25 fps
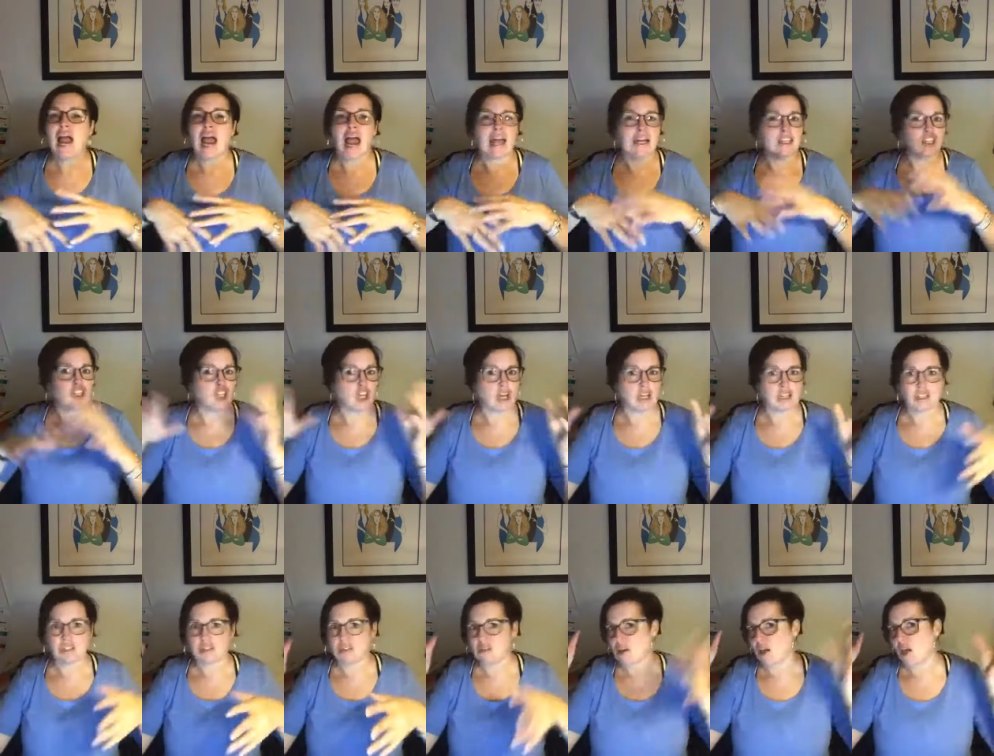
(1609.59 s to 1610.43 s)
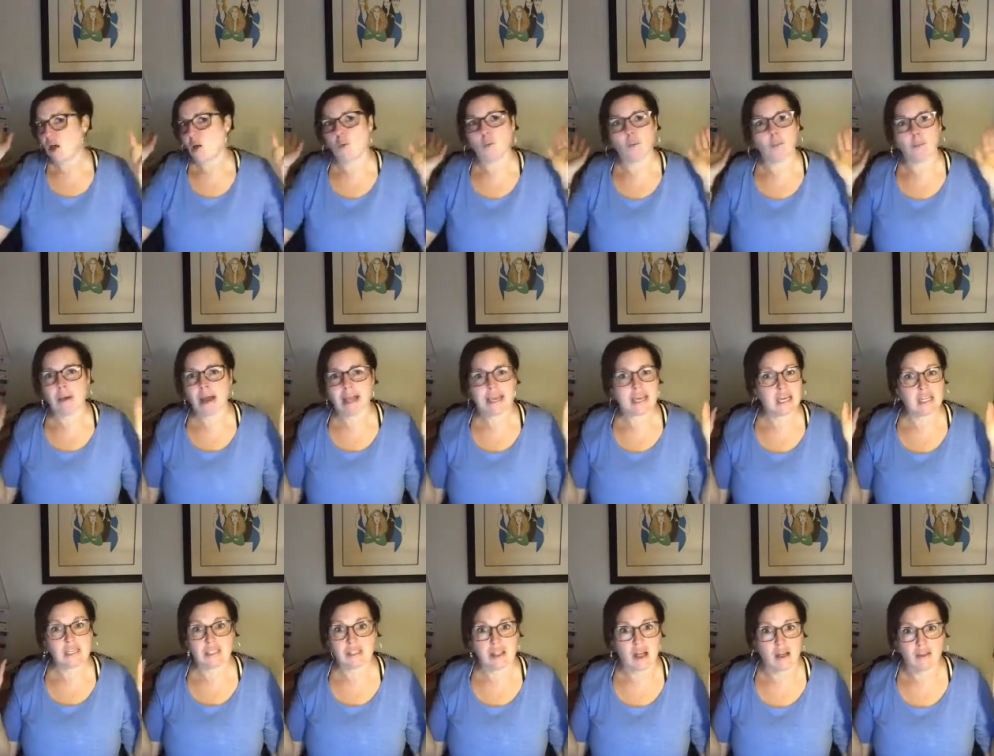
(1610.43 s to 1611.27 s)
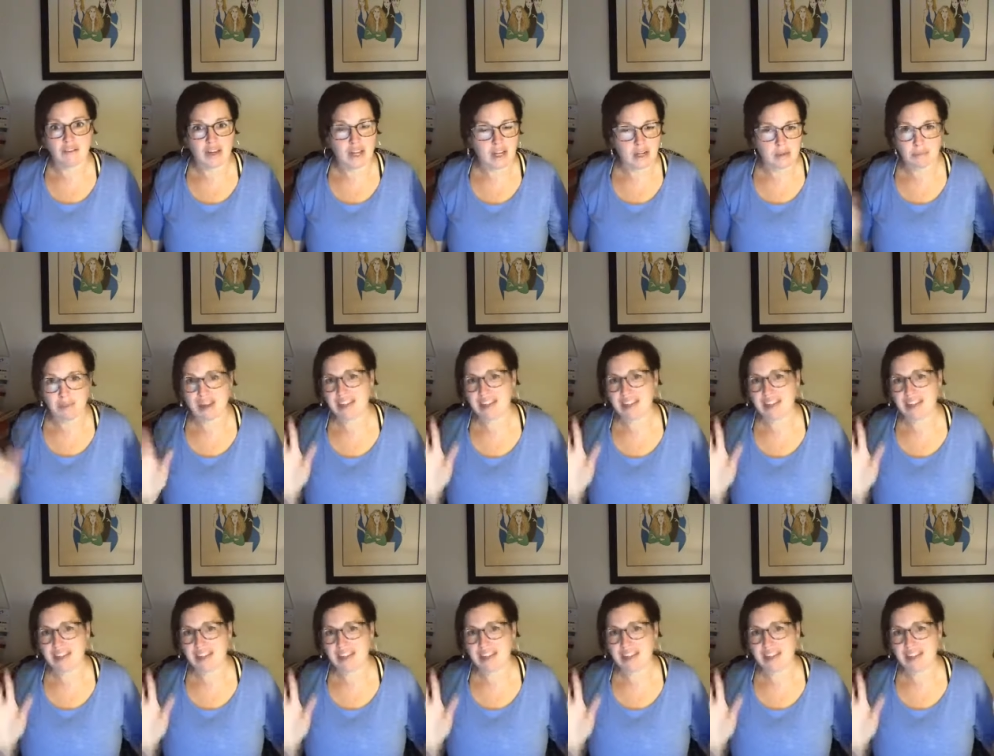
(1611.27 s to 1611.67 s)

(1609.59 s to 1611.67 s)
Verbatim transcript: and just my kids love it.